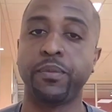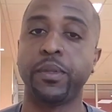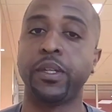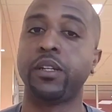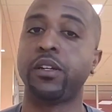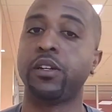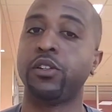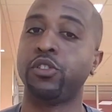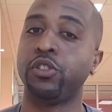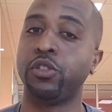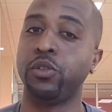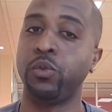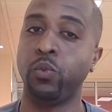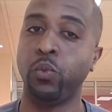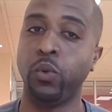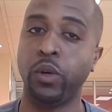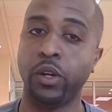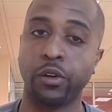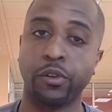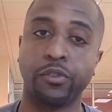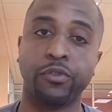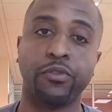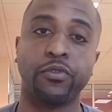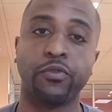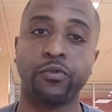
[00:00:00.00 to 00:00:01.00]
Because you
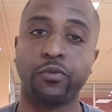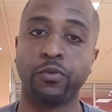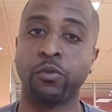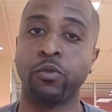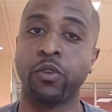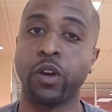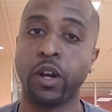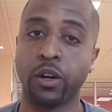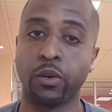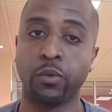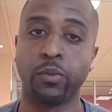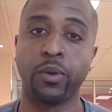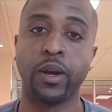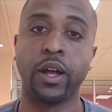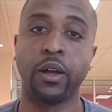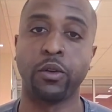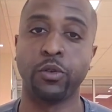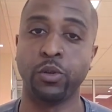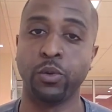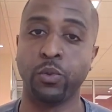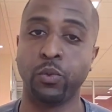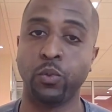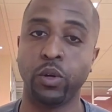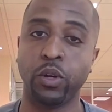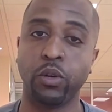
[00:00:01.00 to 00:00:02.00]
will run
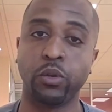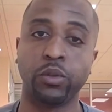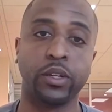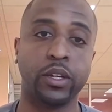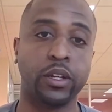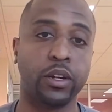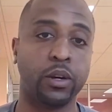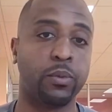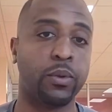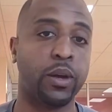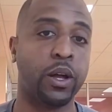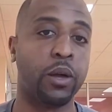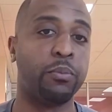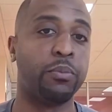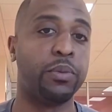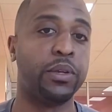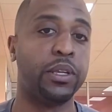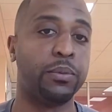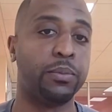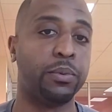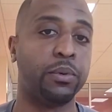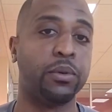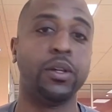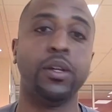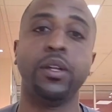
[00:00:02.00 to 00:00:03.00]
around, you will get around
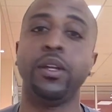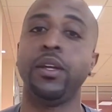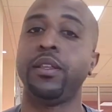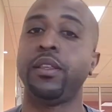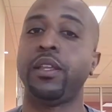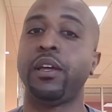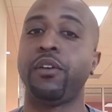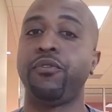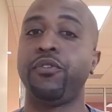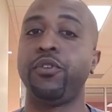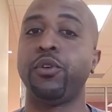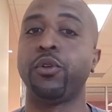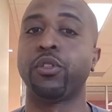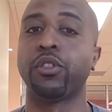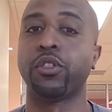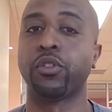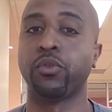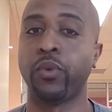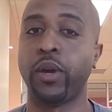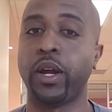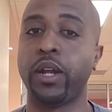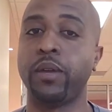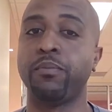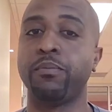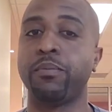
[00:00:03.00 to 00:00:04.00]
people that feel
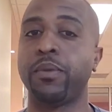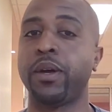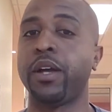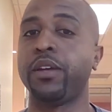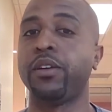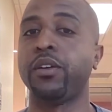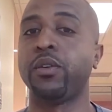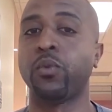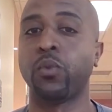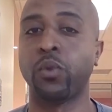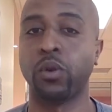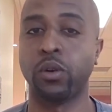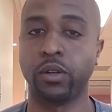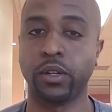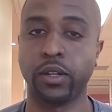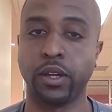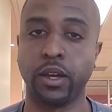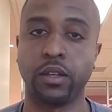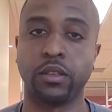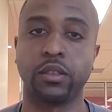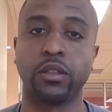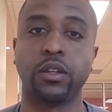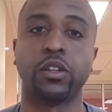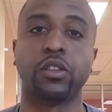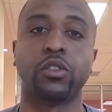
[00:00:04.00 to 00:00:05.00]
threatened by your work
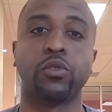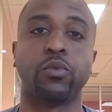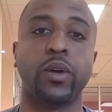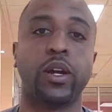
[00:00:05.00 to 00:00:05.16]
ethic,